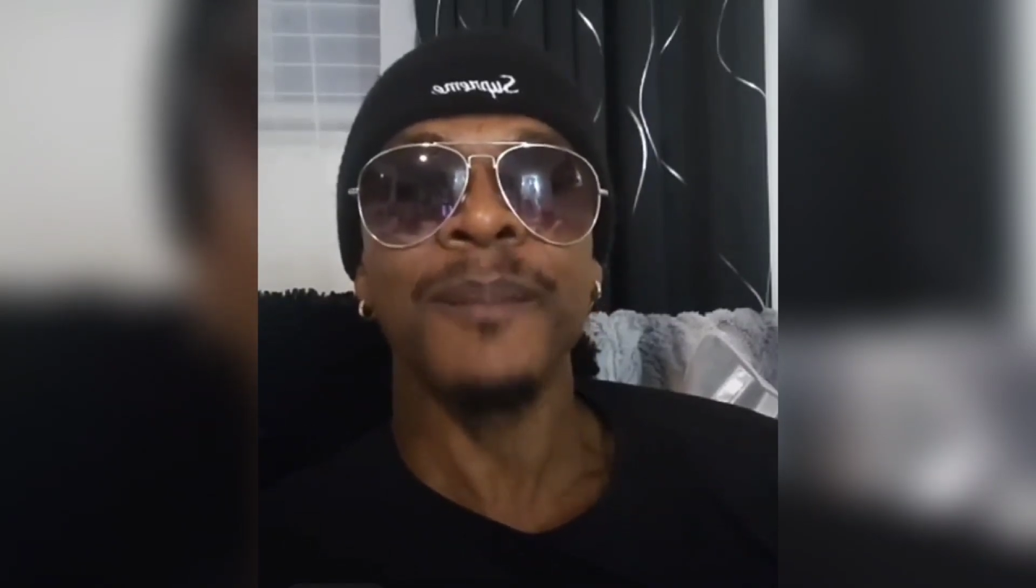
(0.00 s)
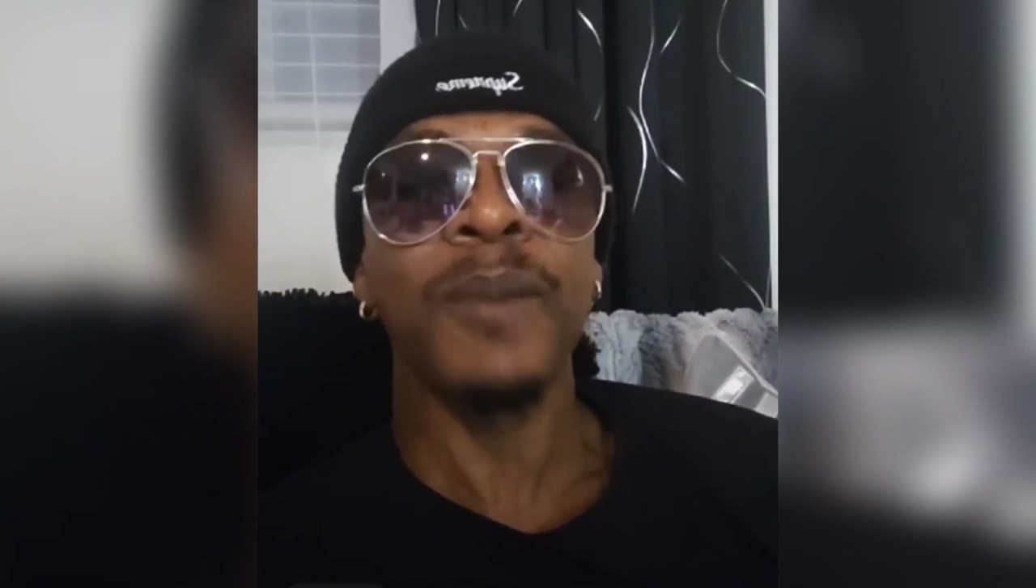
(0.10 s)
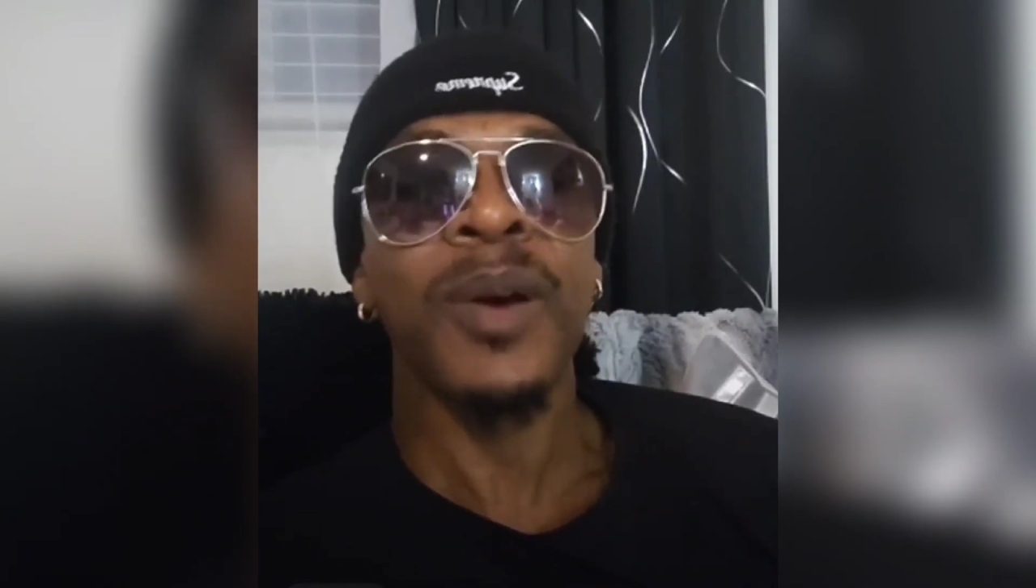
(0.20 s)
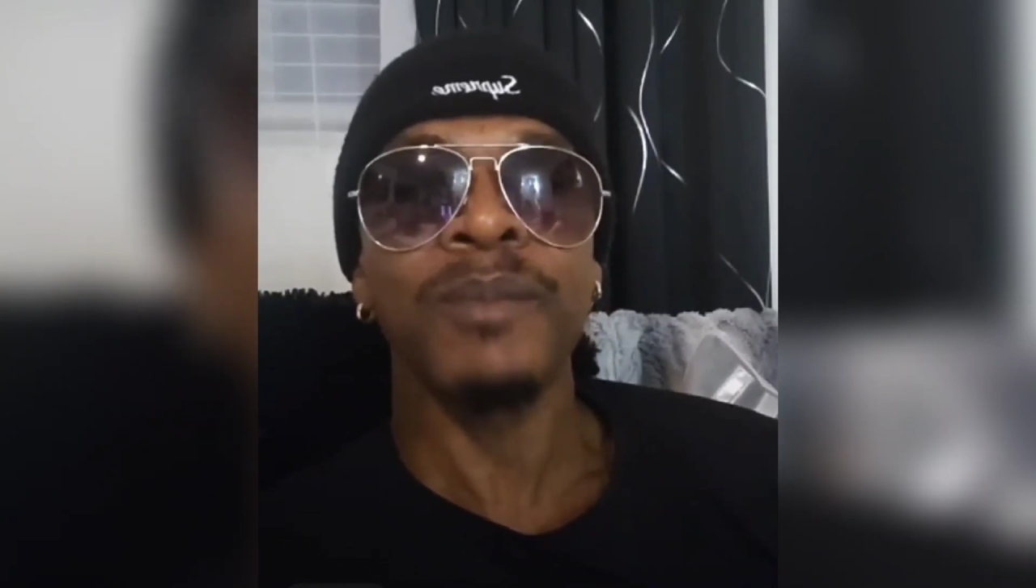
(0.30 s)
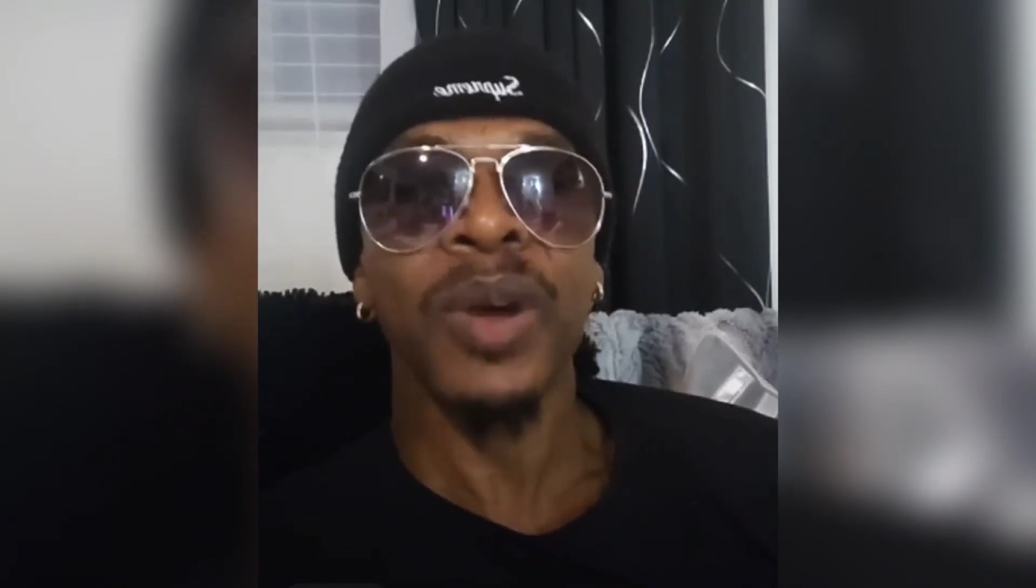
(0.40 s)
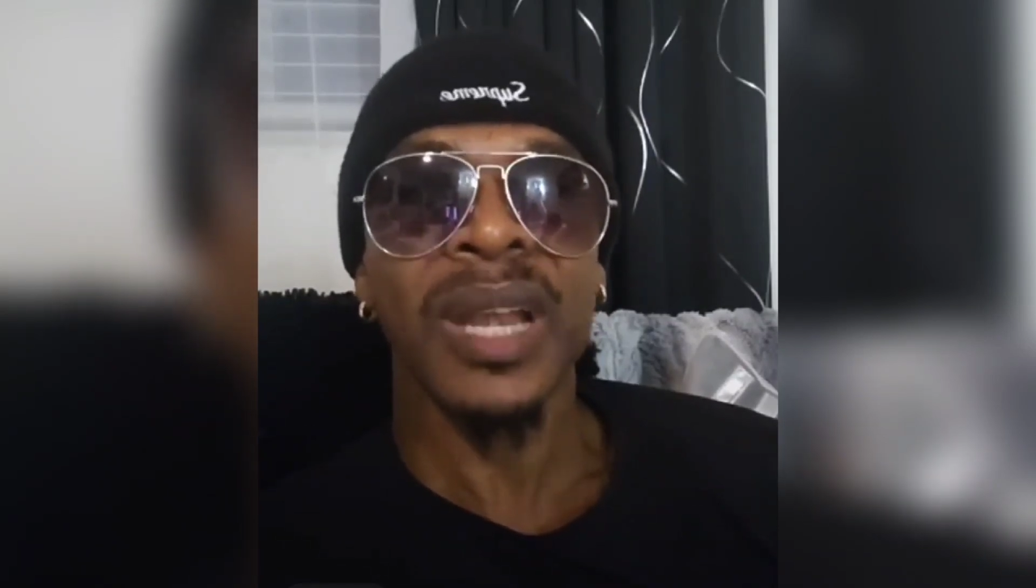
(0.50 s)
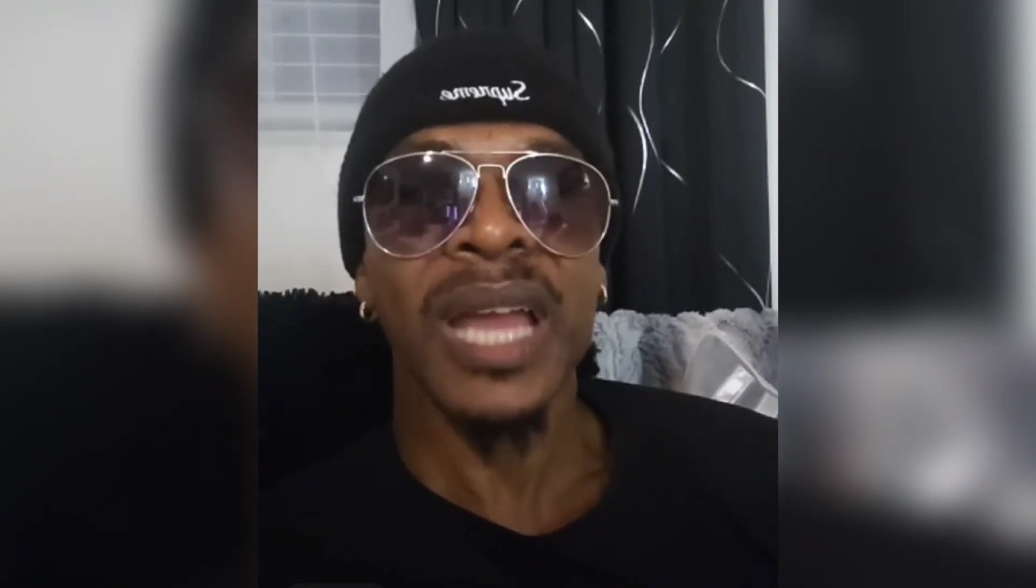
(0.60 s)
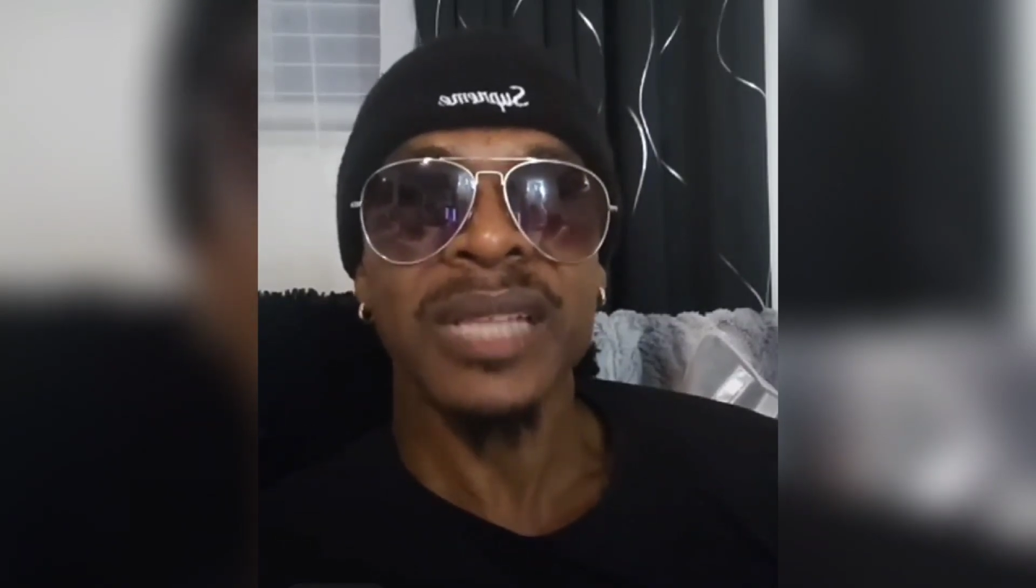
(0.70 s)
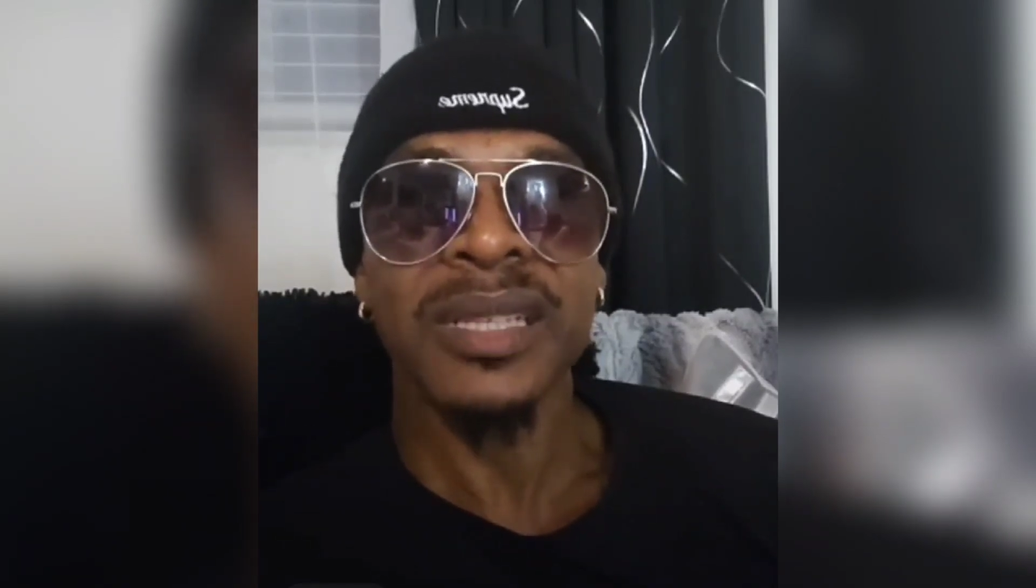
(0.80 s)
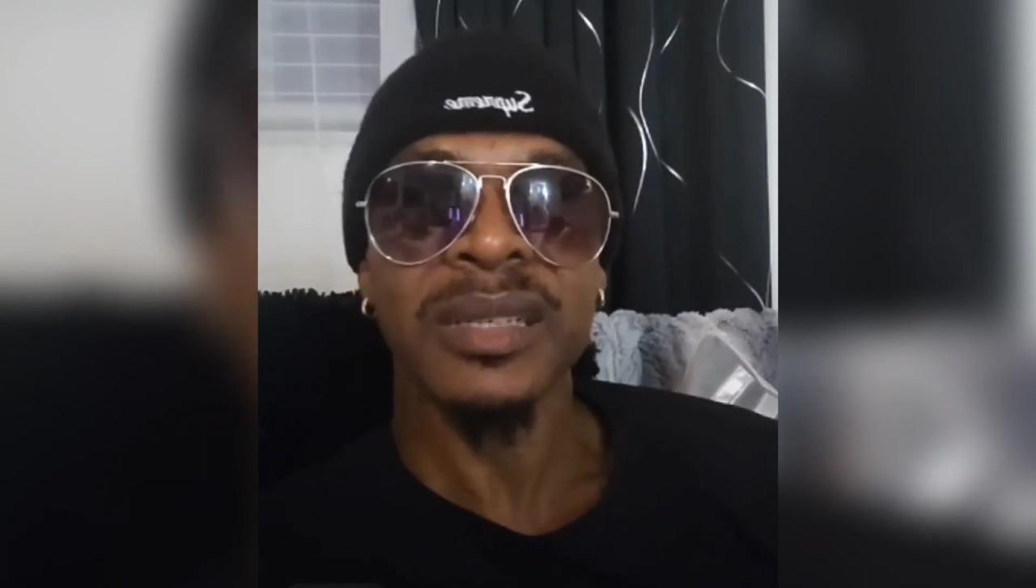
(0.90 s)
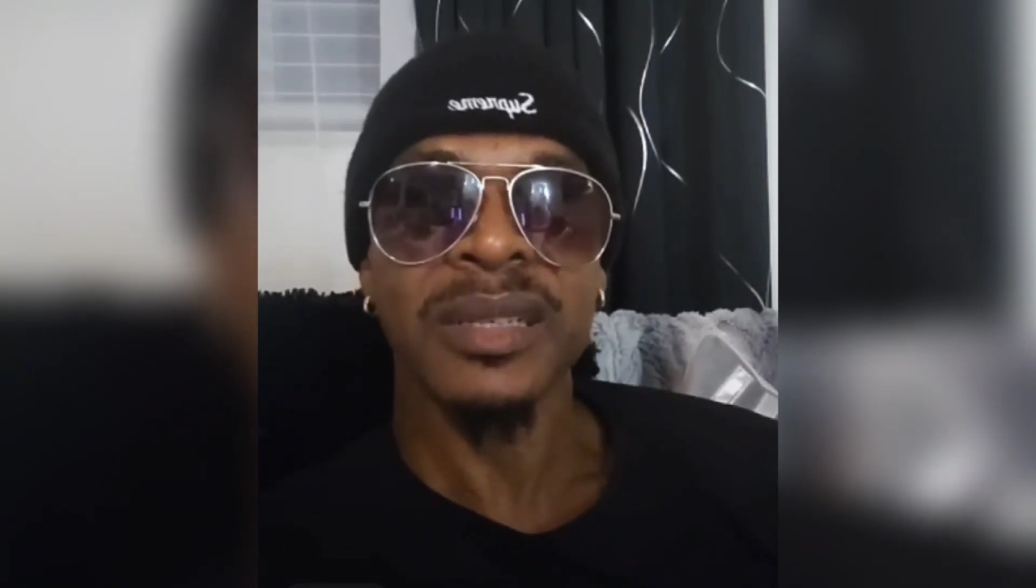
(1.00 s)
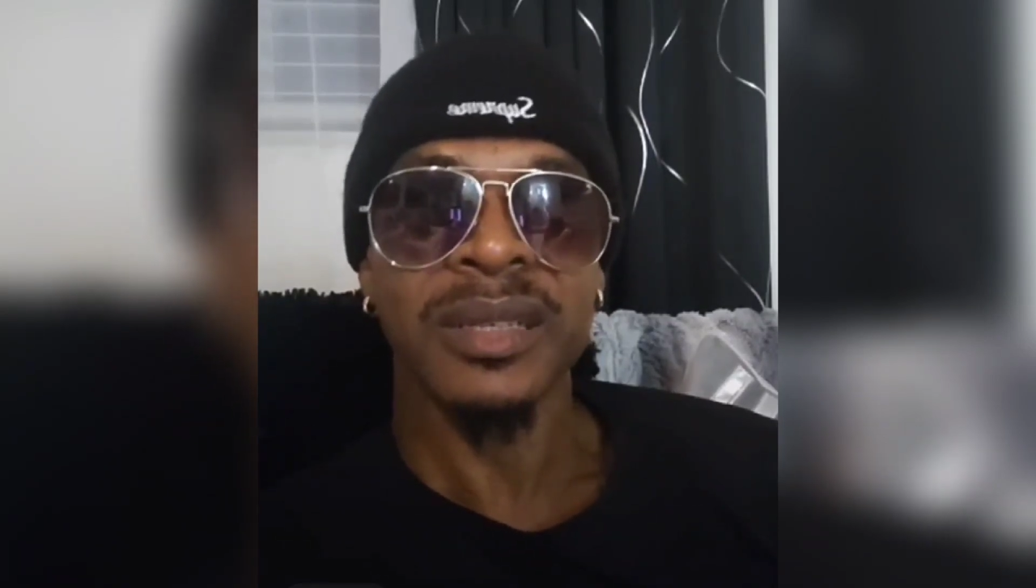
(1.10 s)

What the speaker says: bumbleclot.